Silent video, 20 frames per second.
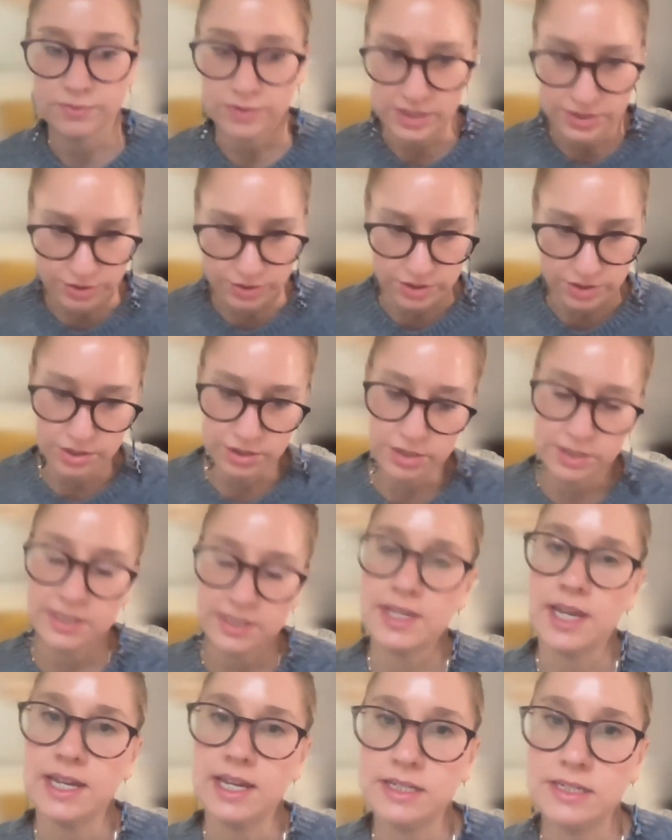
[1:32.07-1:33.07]
researchers,
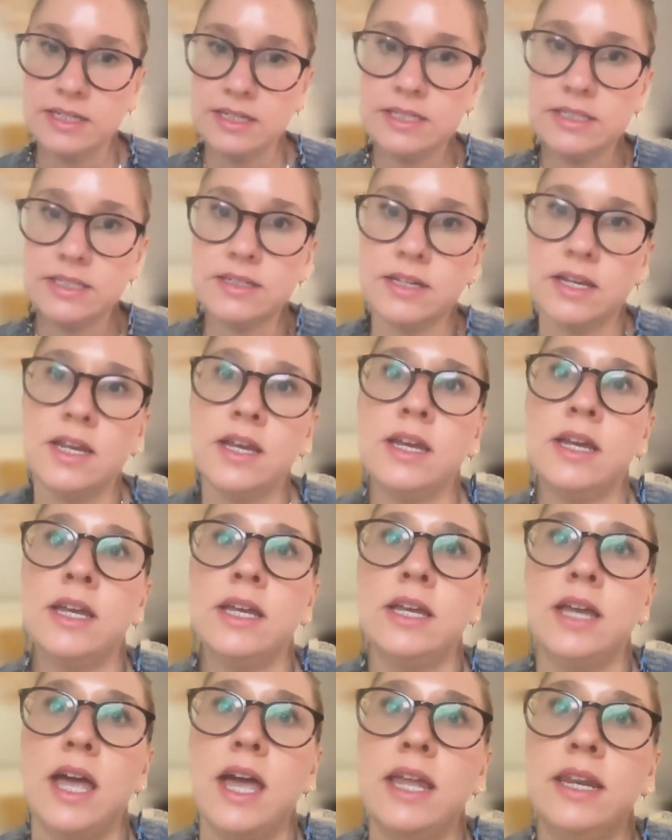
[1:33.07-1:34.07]
scientists.
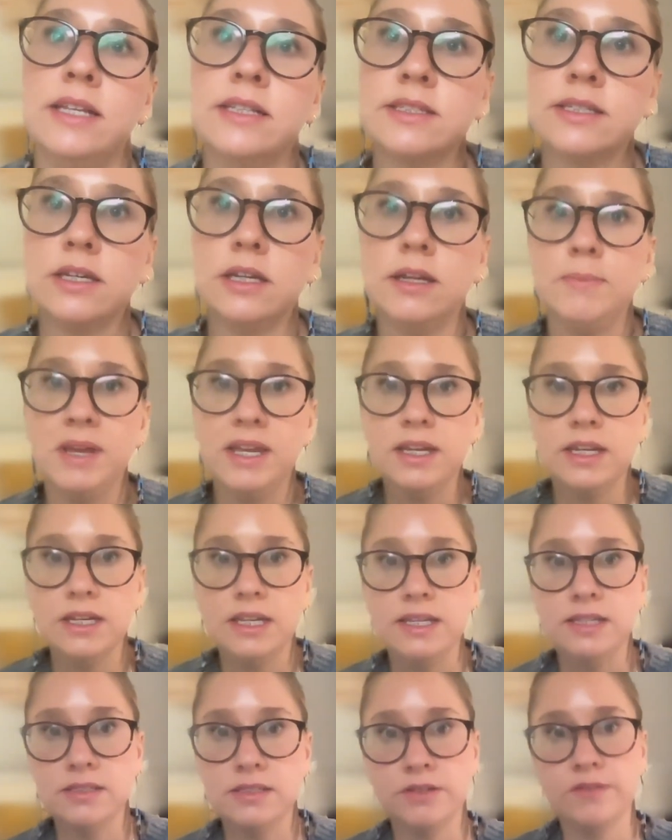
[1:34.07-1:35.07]
And it's going to make it
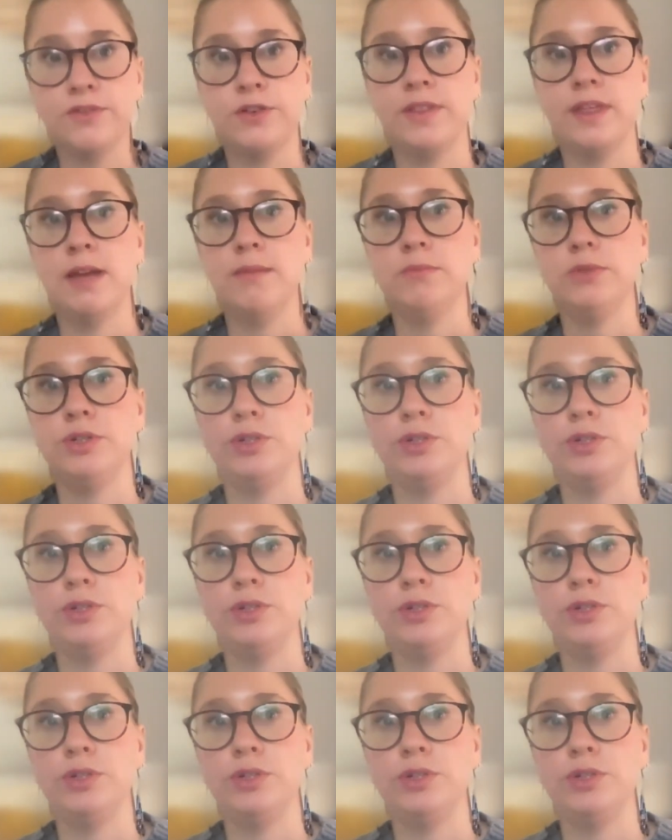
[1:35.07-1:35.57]
easier for them